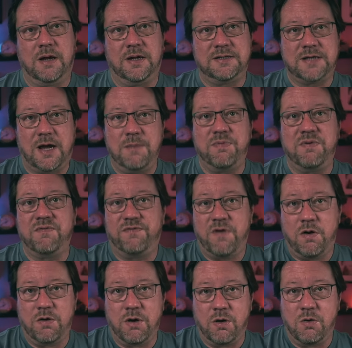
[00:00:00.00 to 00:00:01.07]
a type of
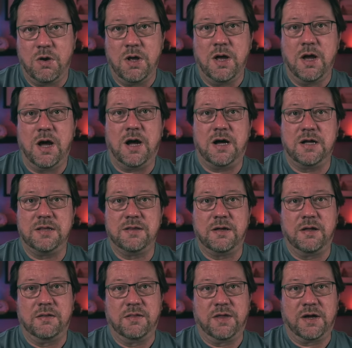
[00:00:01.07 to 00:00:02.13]
photo on
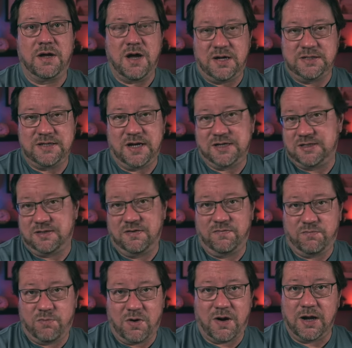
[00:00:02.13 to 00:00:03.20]
the context
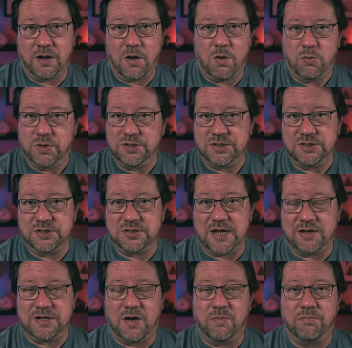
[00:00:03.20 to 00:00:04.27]
of where I go, which is
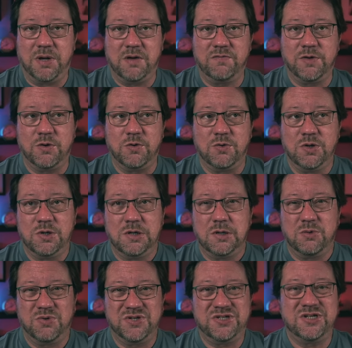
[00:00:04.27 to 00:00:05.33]
downtown Bellevue,
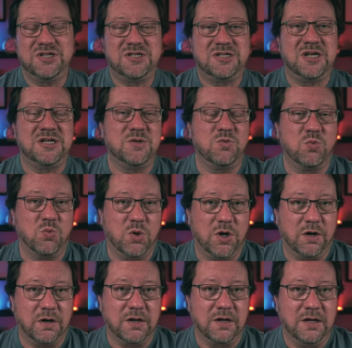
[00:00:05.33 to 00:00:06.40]
which just doesn't
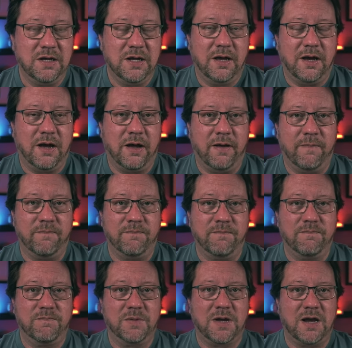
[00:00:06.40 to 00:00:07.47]
work. Um,
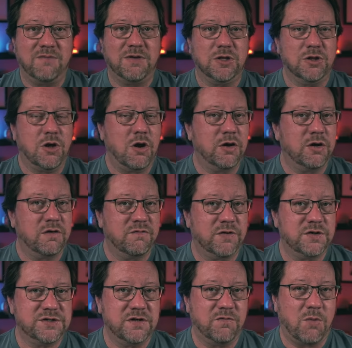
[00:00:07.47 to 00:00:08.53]
kind of a longer
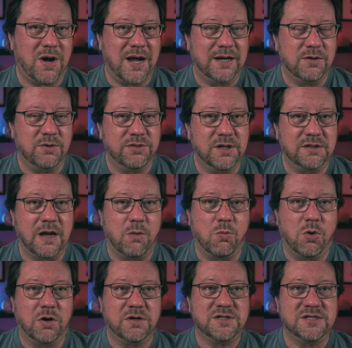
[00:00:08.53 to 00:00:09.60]
version of why I don't think that
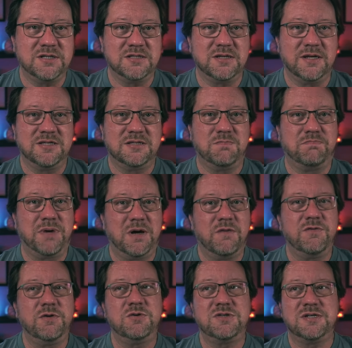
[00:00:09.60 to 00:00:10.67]
works is is
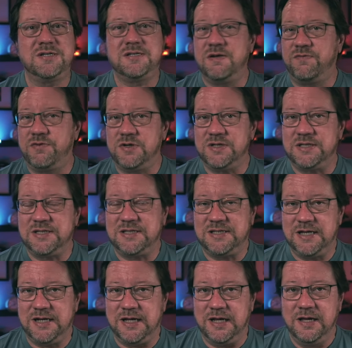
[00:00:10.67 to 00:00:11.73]
Bellevue's a different
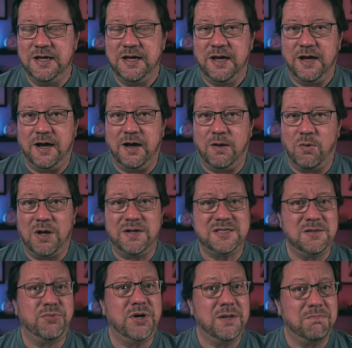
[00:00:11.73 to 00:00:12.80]
city. Uh, while it's
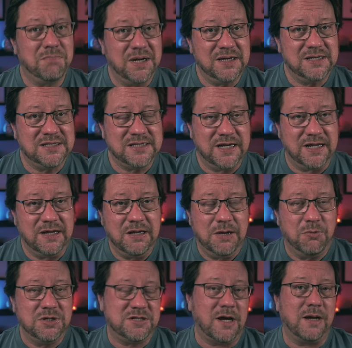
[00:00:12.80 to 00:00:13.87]
a pretty big city,
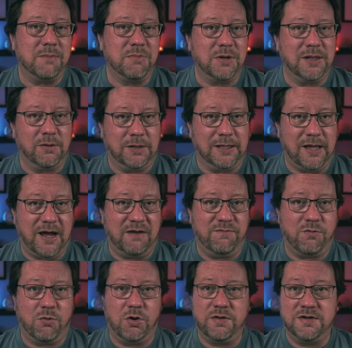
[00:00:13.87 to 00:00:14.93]
which I'm gl- glad
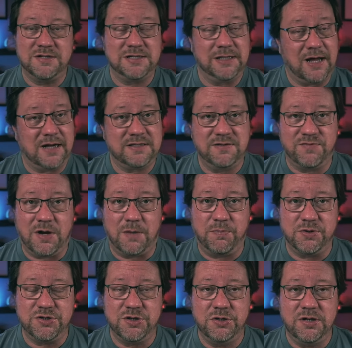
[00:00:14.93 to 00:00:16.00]
for, there's lots of
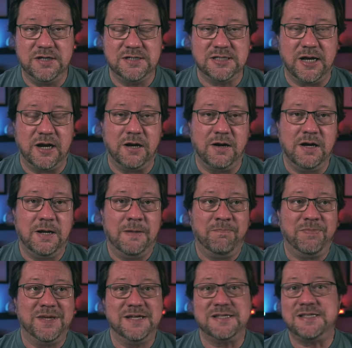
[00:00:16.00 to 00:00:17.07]
opportunities there.
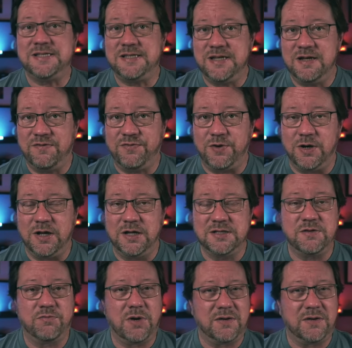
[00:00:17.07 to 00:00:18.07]
It's different. It's a